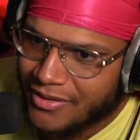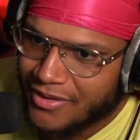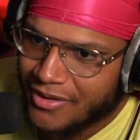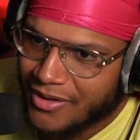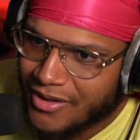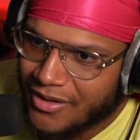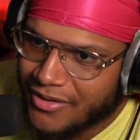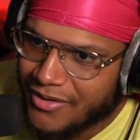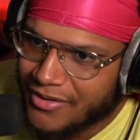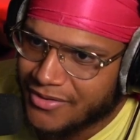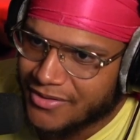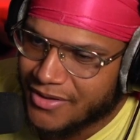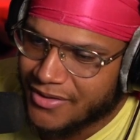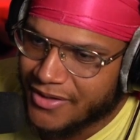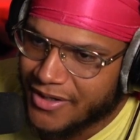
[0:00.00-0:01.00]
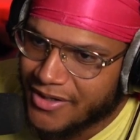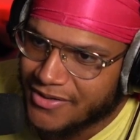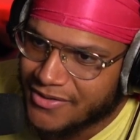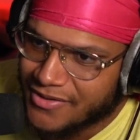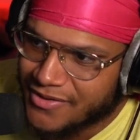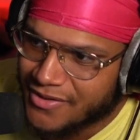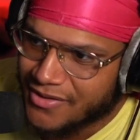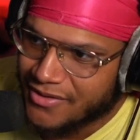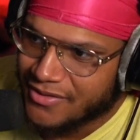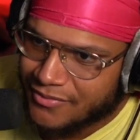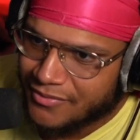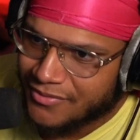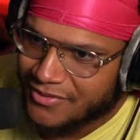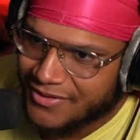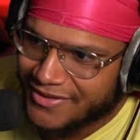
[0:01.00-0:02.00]
Oh, no. Okay, it's just a...
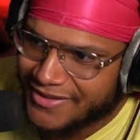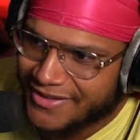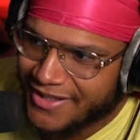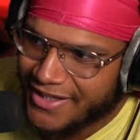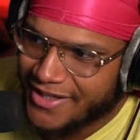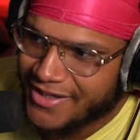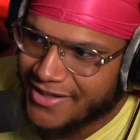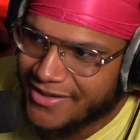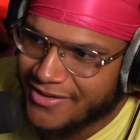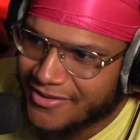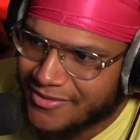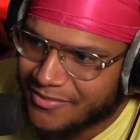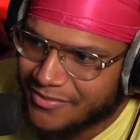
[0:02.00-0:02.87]
Damn.